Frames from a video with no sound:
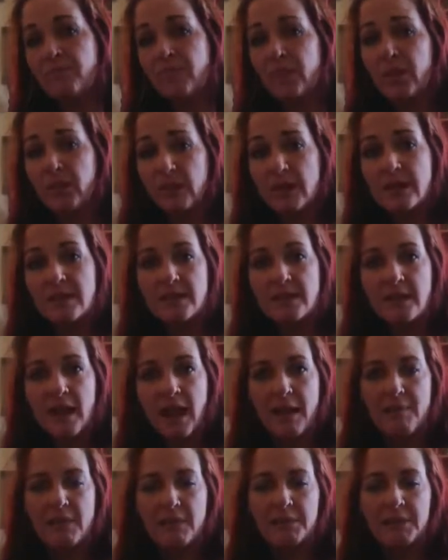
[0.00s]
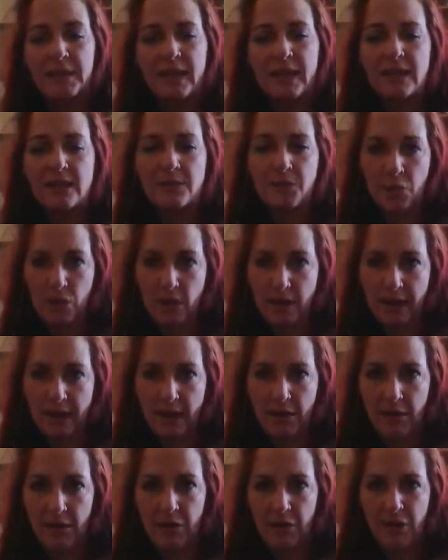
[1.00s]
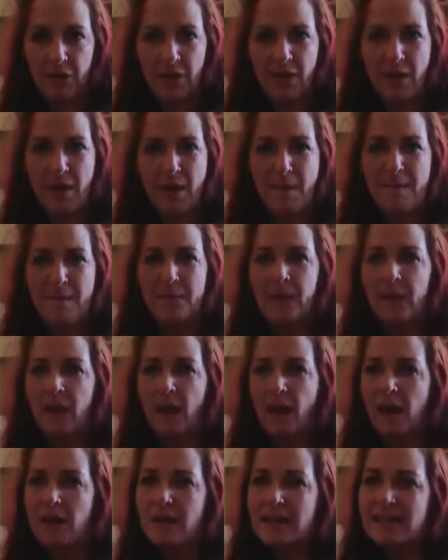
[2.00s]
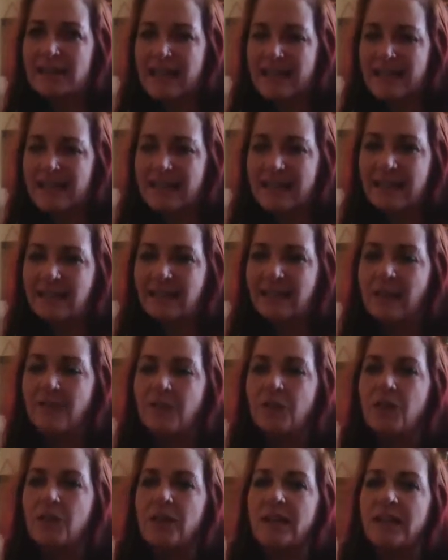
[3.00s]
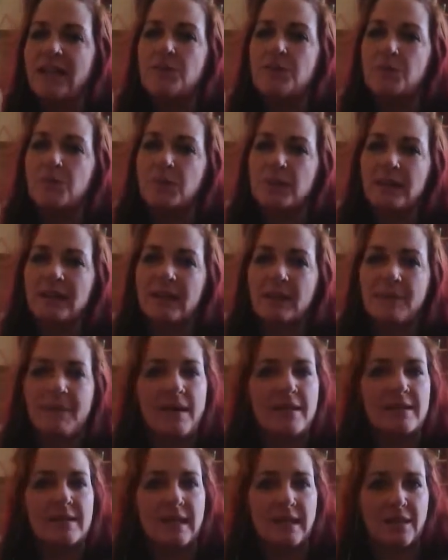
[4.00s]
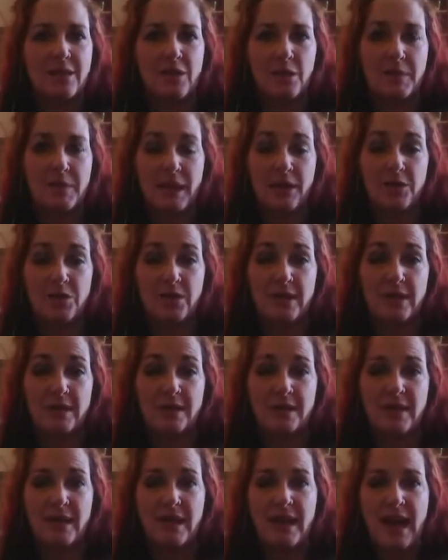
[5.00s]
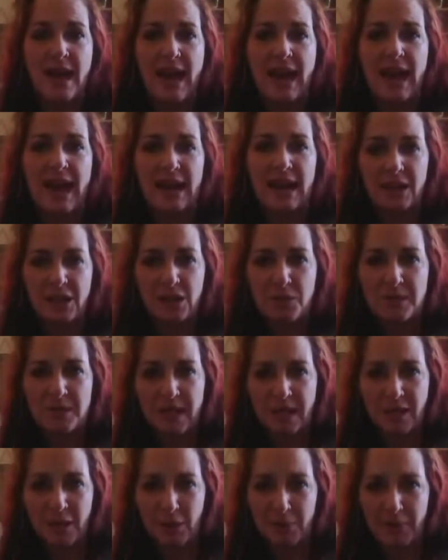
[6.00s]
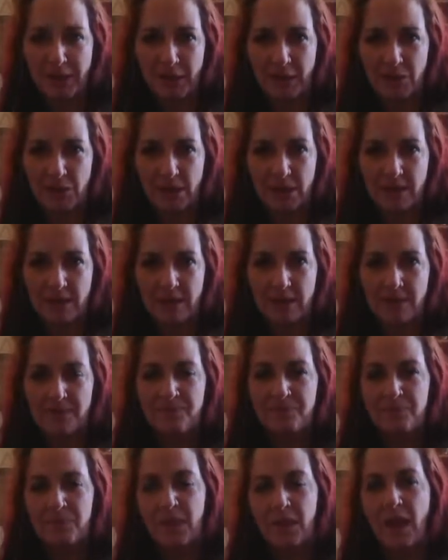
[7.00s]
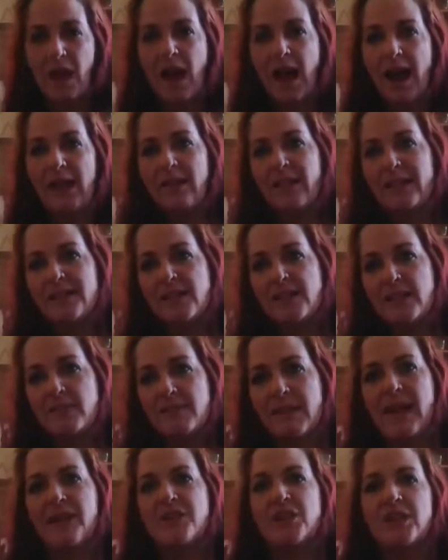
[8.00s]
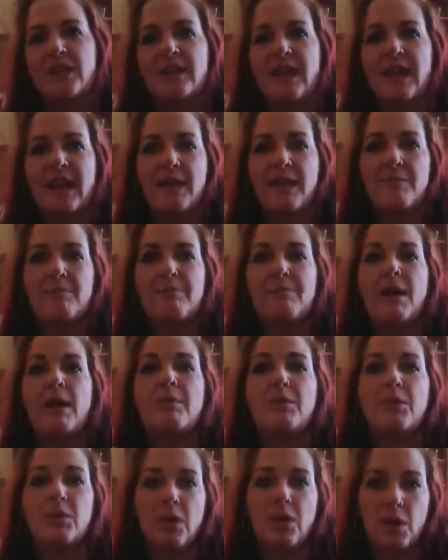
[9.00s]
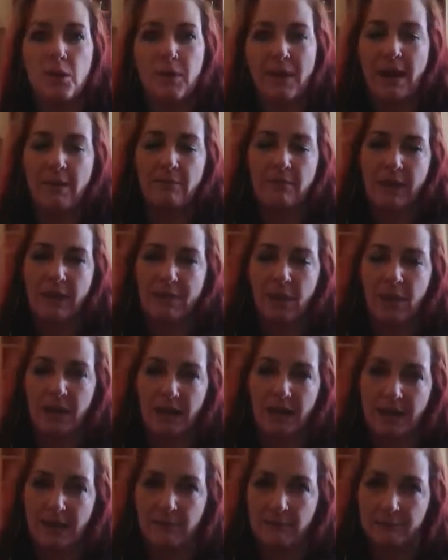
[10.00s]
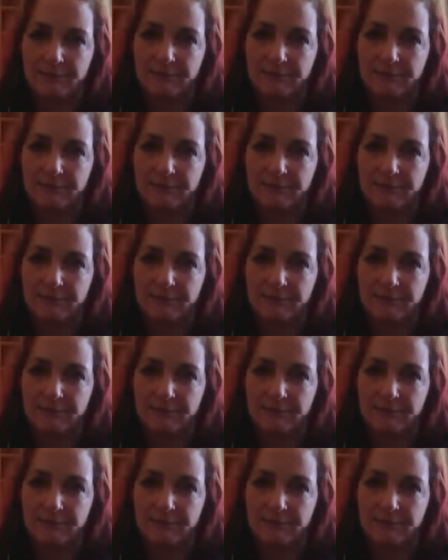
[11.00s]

There is a time and place for it, however, but on a day to day level, it's really about setting your boundaries. How do you set your boundaries? I like to imagine a bubble around my body,